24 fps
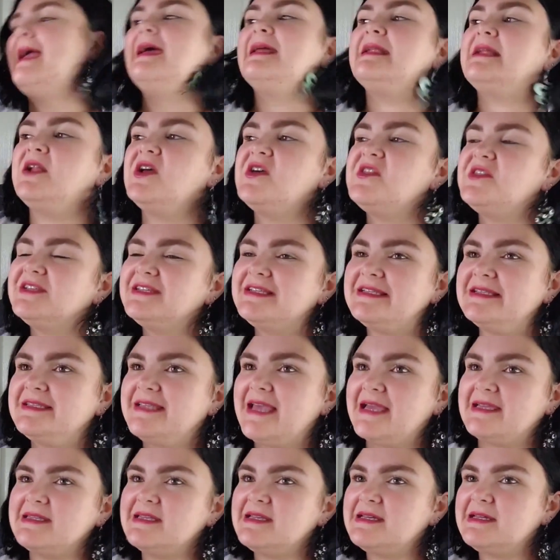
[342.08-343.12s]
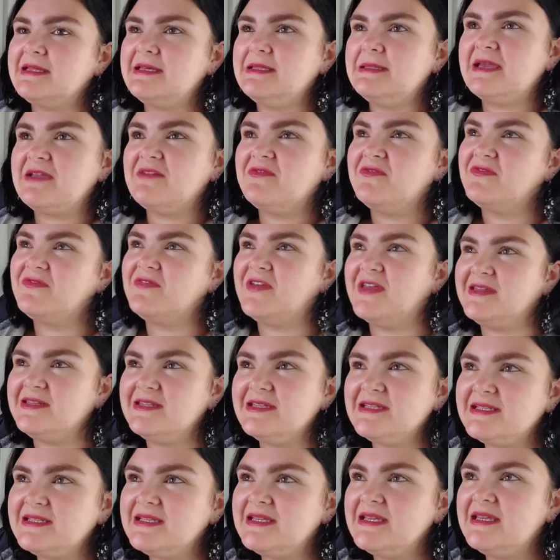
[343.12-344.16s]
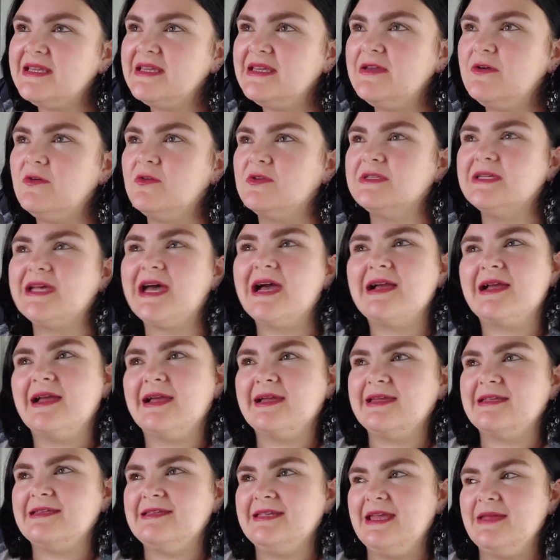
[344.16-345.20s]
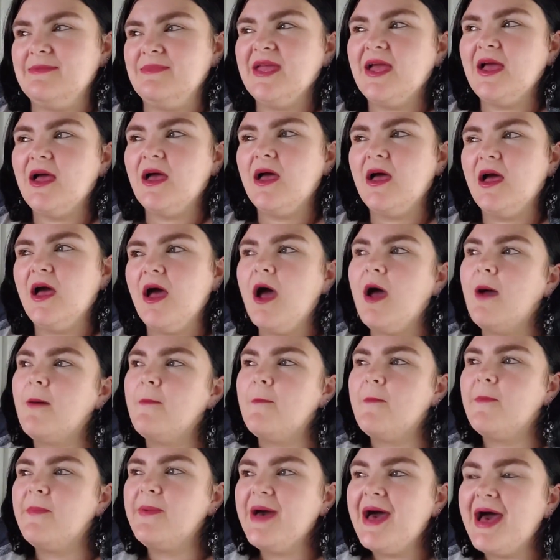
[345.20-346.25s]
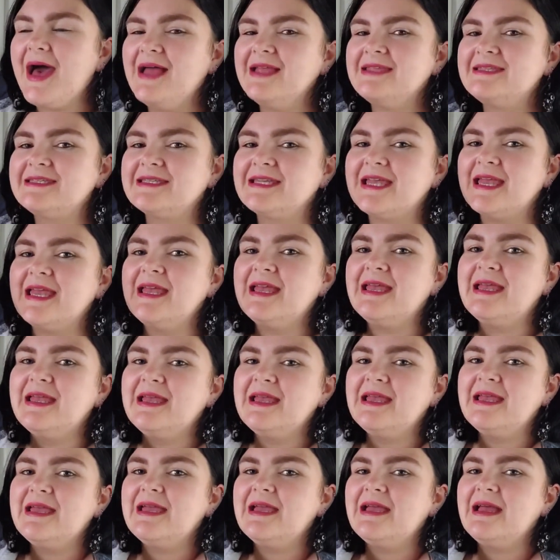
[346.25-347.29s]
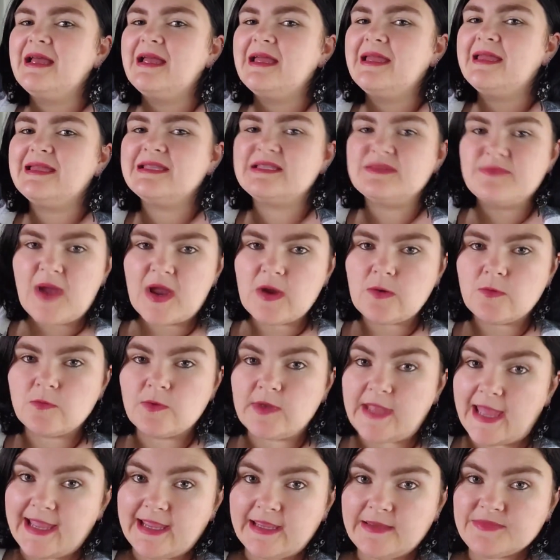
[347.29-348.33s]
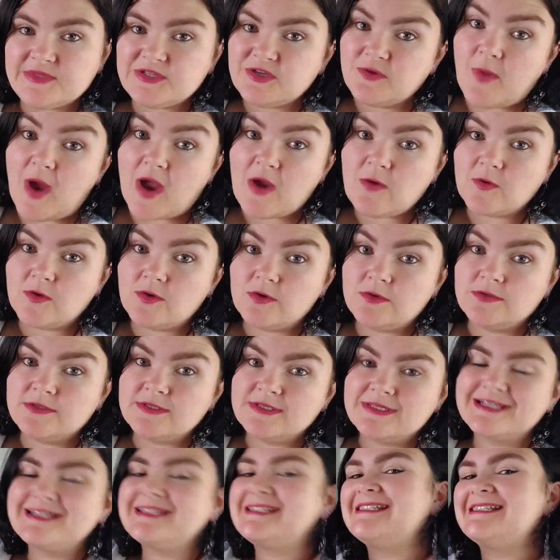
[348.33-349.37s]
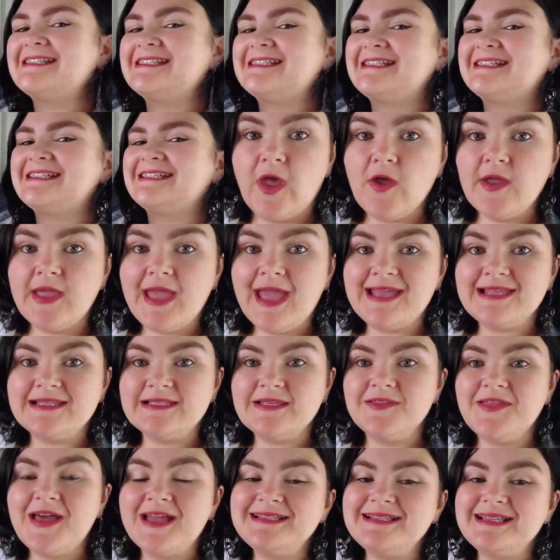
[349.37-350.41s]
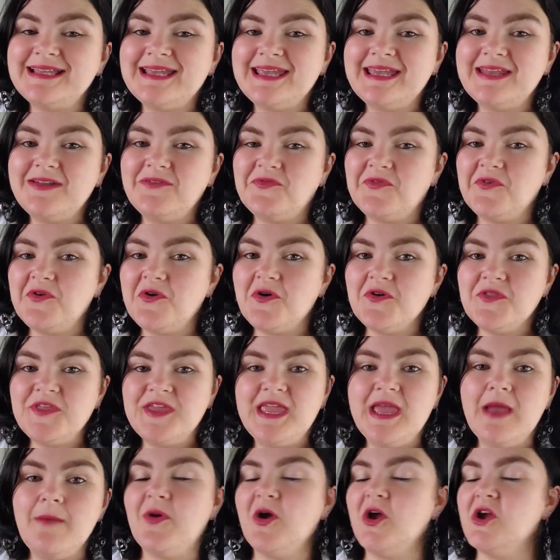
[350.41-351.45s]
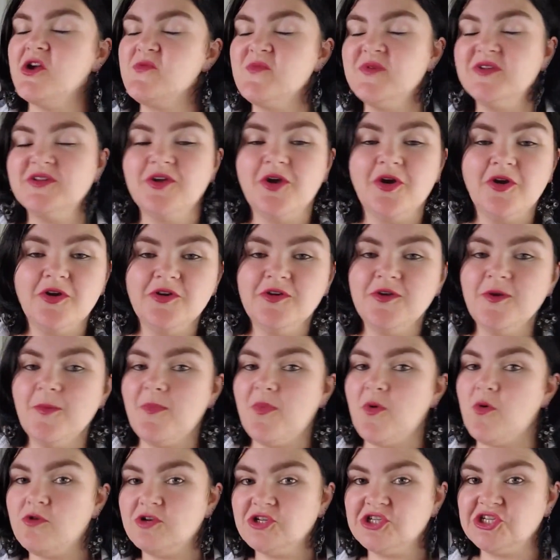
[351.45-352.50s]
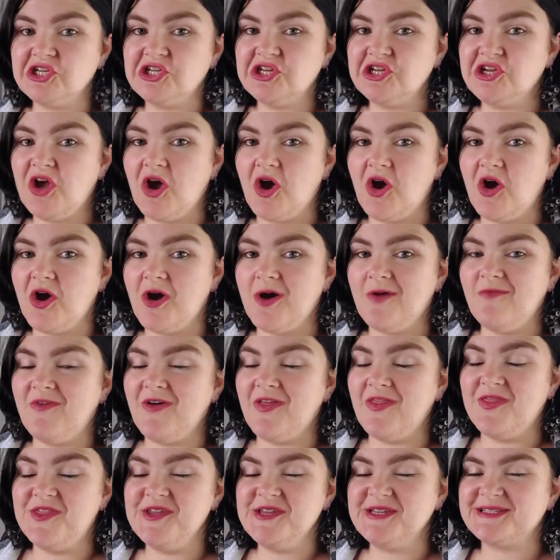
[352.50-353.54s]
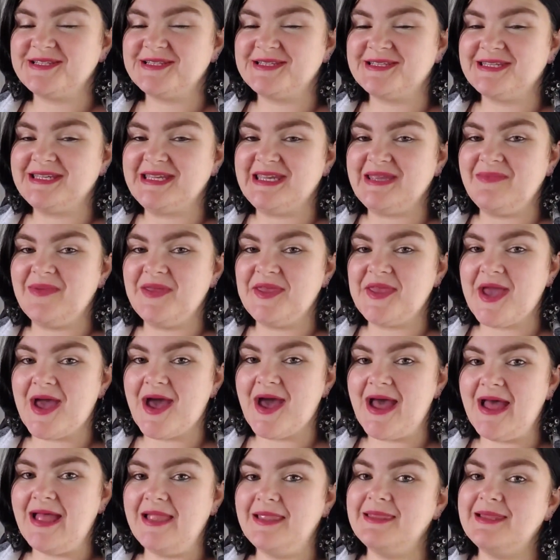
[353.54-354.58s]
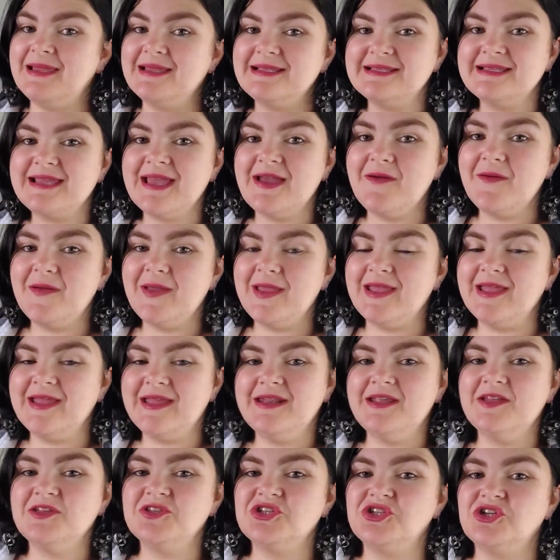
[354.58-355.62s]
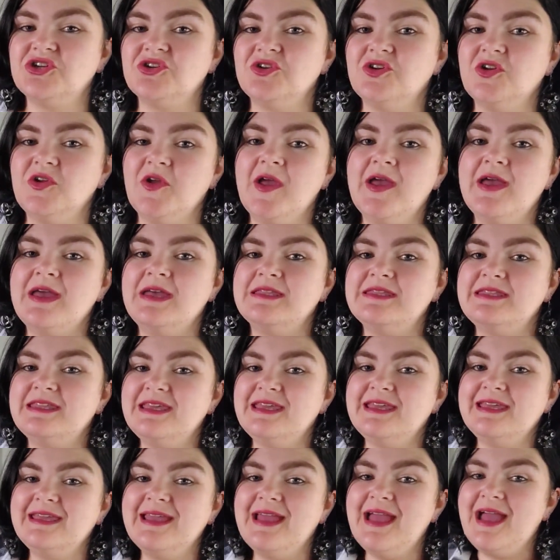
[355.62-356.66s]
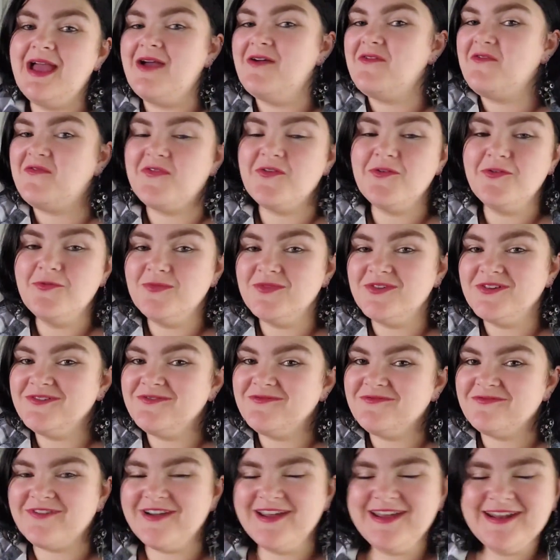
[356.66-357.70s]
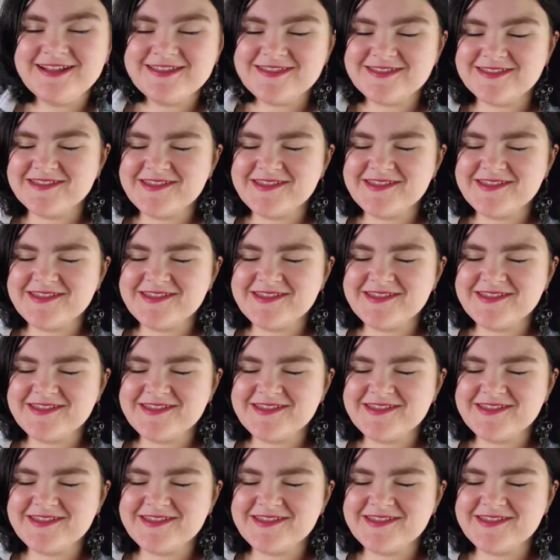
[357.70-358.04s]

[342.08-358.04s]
And I know this is technically like fantasy or dark academia, but it's my game, so my rules. Okay, so that's it for the Pokemon Go portion of this TBR. Let's go into the Full Moon Readathon!